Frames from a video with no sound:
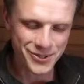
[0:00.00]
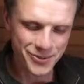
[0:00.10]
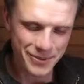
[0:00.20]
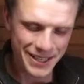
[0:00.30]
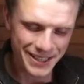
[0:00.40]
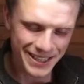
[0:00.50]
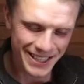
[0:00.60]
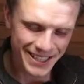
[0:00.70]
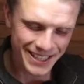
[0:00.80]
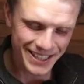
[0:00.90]
to bed at like
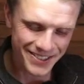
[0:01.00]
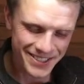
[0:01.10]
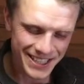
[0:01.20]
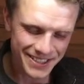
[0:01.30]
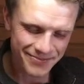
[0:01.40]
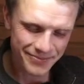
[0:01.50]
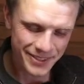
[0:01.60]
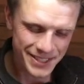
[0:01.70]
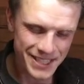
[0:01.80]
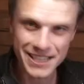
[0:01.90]
9 or 10
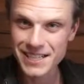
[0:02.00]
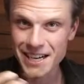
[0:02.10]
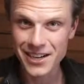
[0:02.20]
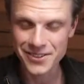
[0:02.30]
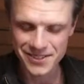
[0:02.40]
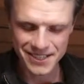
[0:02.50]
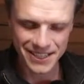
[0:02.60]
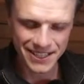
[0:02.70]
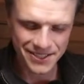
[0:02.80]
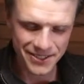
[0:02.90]
because he has cows and he
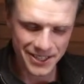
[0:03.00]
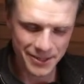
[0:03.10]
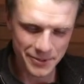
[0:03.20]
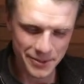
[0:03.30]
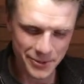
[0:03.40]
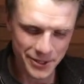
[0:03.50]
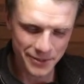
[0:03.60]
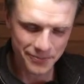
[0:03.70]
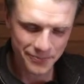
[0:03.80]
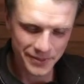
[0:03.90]
has to get up in the morning.
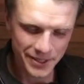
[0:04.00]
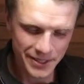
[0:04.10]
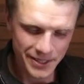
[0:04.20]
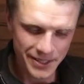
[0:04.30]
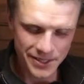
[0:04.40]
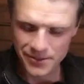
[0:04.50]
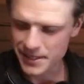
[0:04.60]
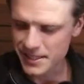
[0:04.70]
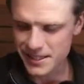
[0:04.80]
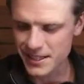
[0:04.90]
So
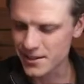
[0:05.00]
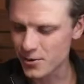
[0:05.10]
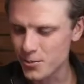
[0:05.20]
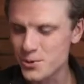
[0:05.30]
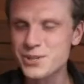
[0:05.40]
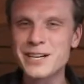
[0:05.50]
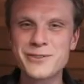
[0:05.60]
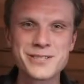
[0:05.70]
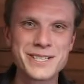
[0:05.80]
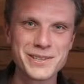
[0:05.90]
he's almost never
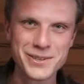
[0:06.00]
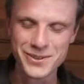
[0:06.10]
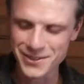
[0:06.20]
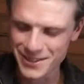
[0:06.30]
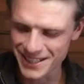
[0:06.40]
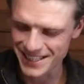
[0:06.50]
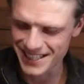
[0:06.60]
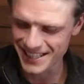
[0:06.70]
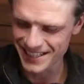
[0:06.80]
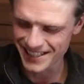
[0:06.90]
seen the northern lights
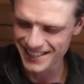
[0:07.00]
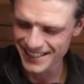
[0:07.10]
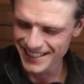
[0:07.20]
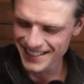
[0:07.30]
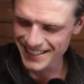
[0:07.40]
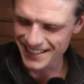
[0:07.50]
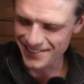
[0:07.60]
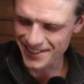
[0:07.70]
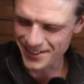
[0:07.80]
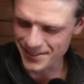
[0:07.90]
here,
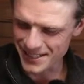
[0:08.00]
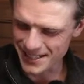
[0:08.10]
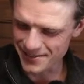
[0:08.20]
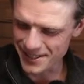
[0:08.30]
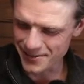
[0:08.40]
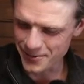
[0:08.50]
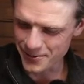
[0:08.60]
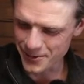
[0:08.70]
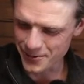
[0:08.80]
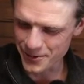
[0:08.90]
even though he's lived here
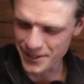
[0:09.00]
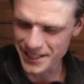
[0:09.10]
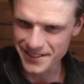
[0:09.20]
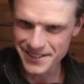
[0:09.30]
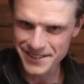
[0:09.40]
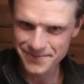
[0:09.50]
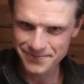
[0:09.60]
for 40 years.